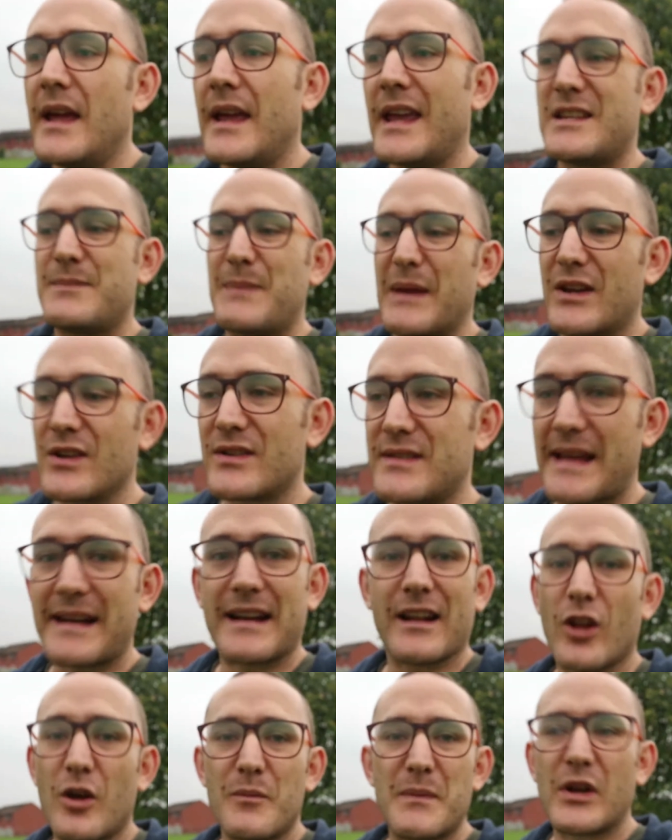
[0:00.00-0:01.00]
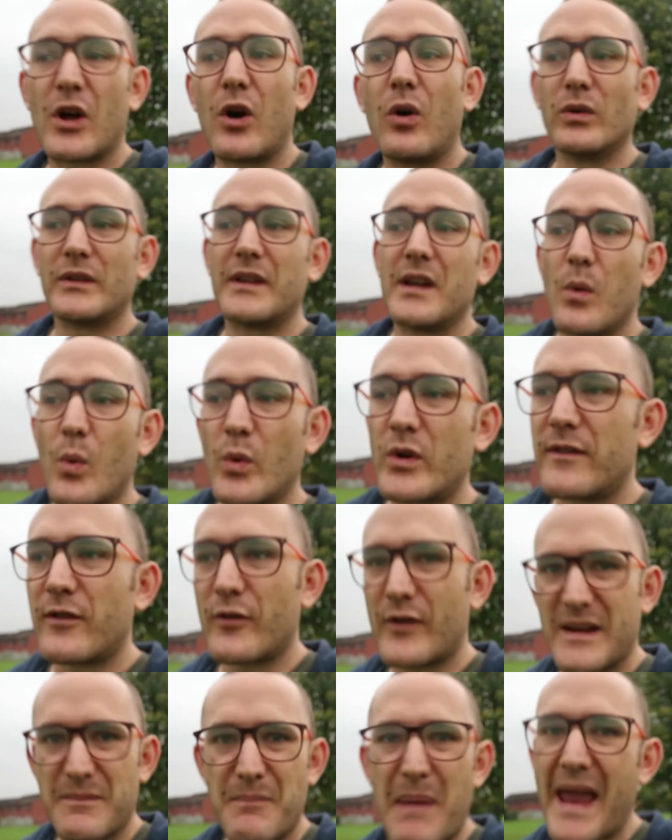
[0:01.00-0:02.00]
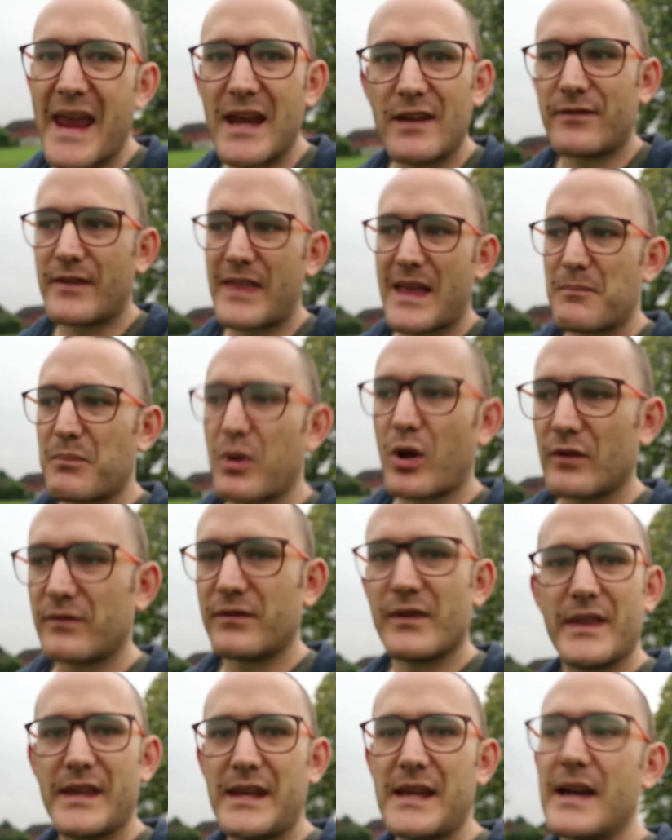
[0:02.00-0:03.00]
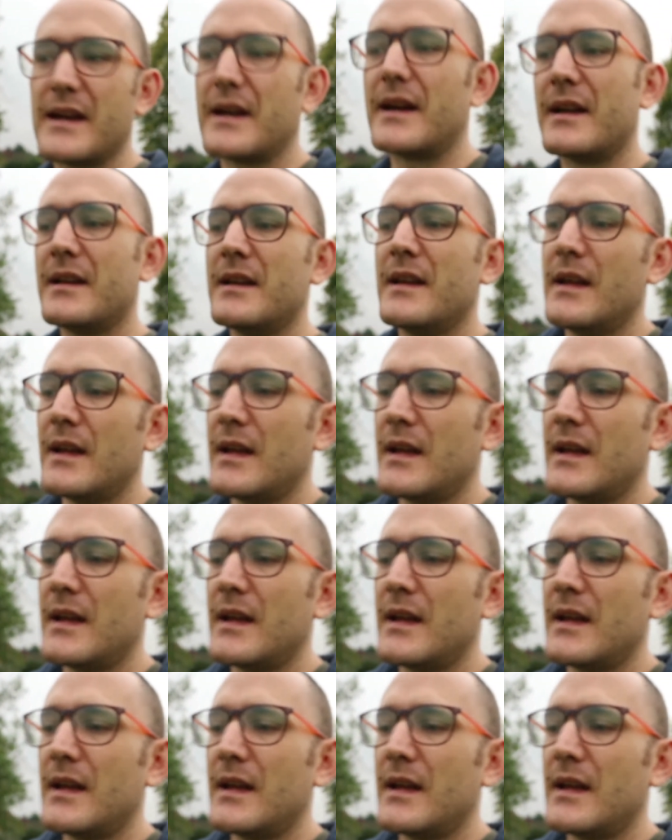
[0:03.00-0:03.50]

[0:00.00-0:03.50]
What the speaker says: is because an allotment holder would have already paid for that plot for the year.